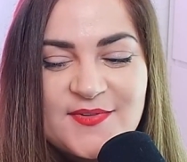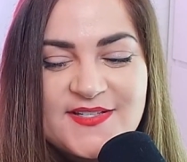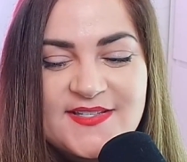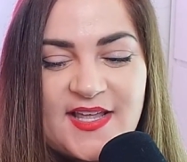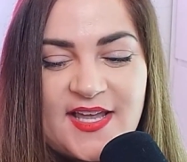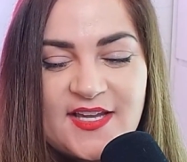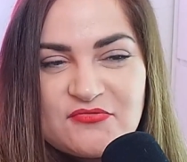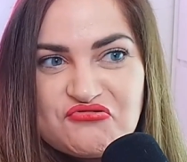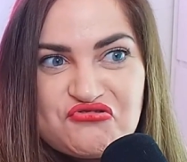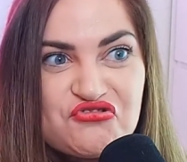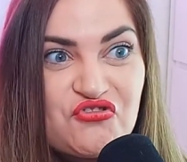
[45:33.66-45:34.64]
I'm just
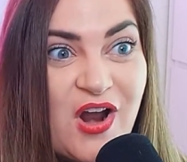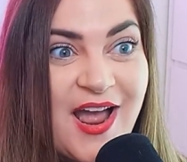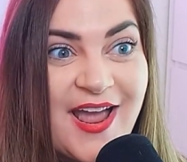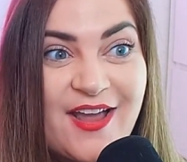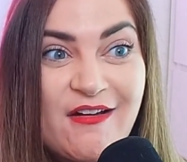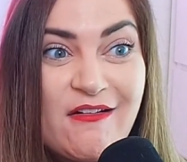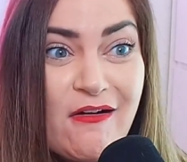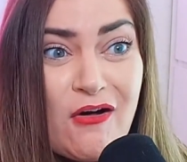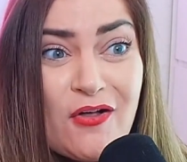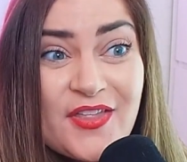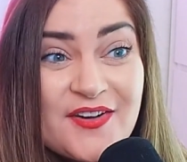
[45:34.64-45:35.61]
like, try
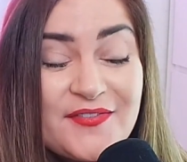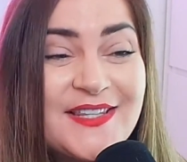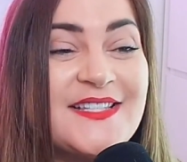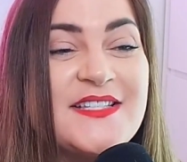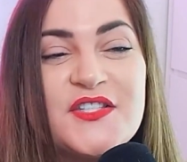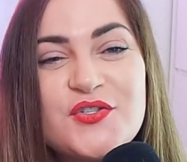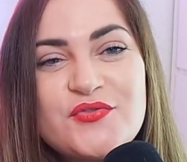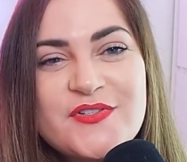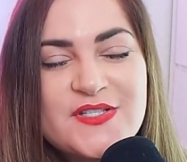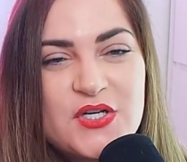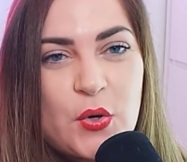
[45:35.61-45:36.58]
all the different things because
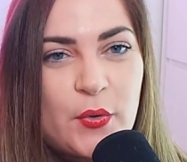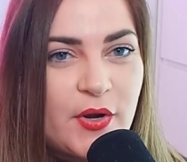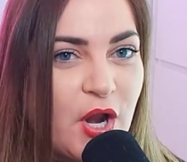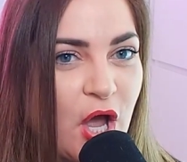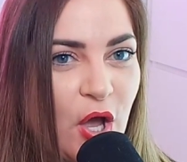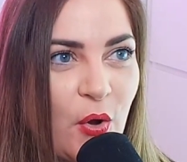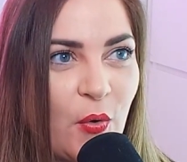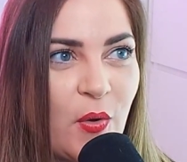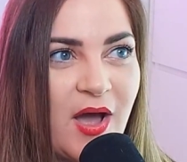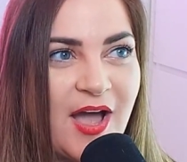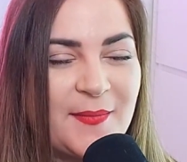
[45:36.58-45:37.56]
you just don't
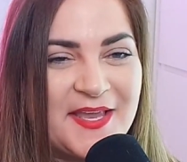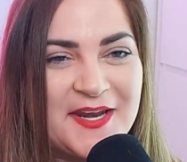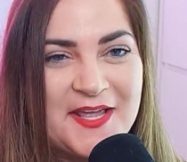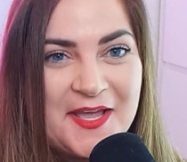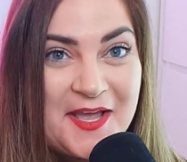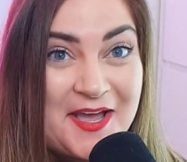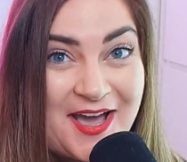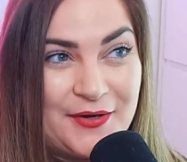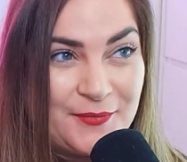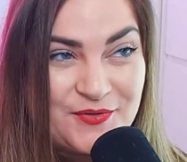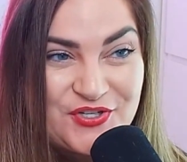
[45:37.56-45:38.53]
know. I mean,
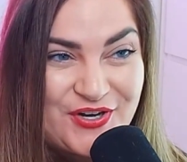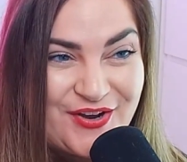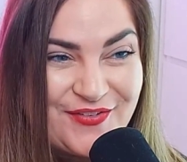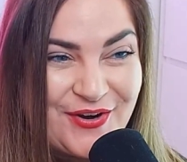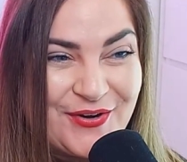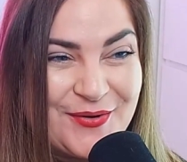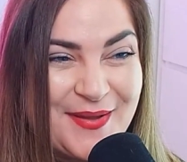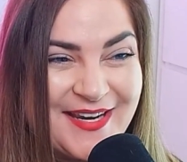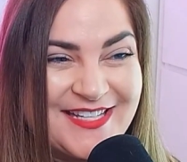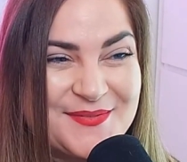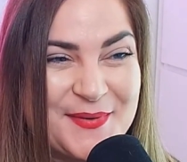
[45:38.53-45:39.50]
I, am sure you have your own
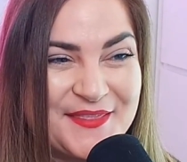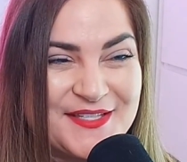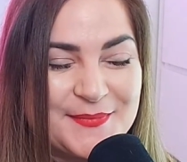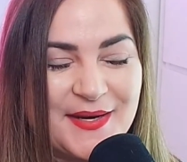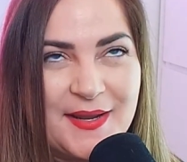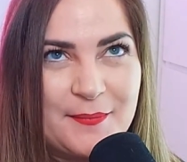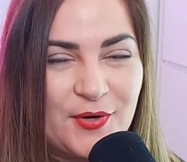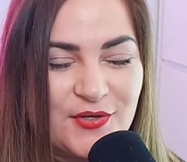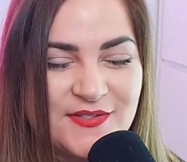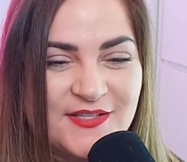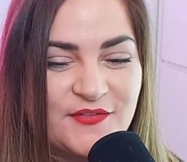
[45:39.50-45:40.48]
opinions about this, but I
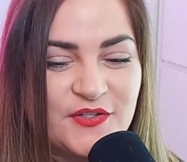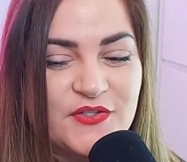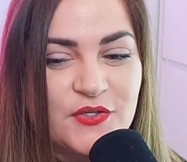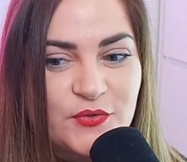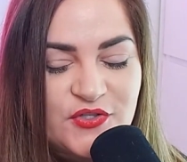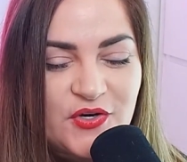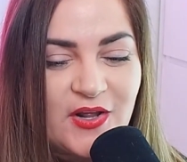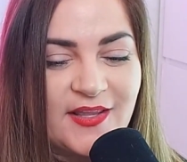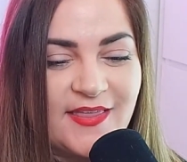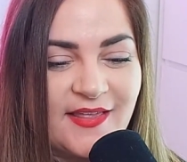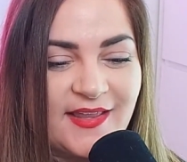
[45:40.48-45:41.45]
personally feel so
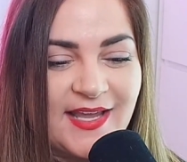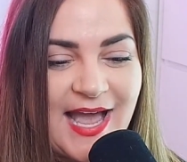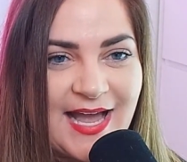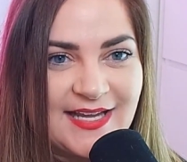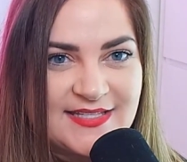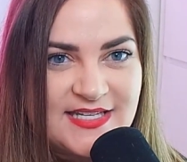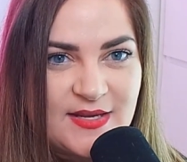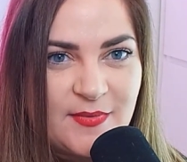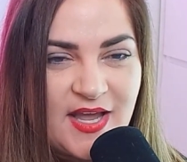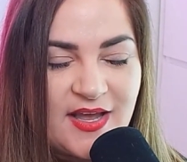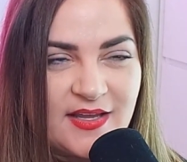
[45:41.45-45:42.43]
strongly that like
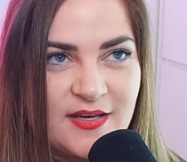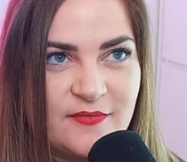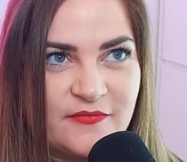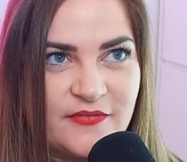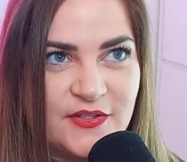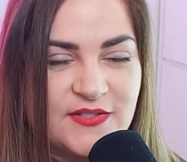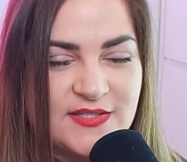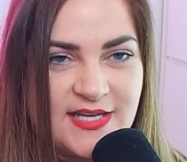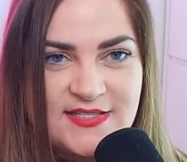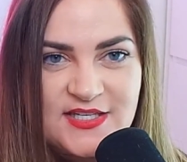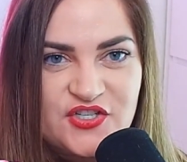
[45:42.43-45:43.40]
academia can
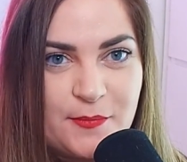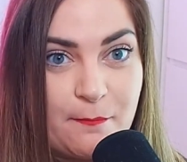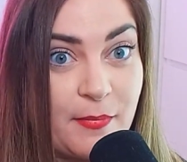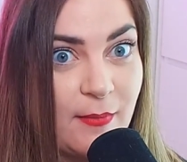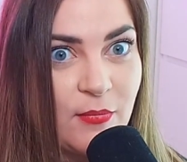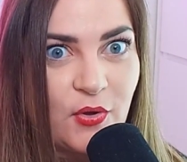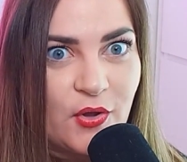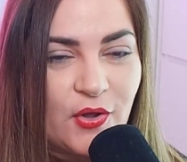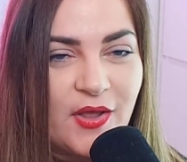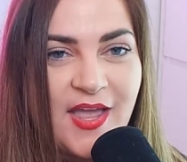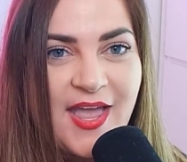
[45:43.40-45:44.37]
feels like such a
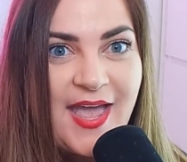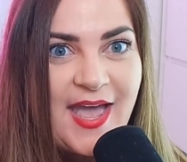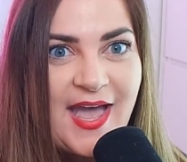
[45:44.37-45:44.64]
bubble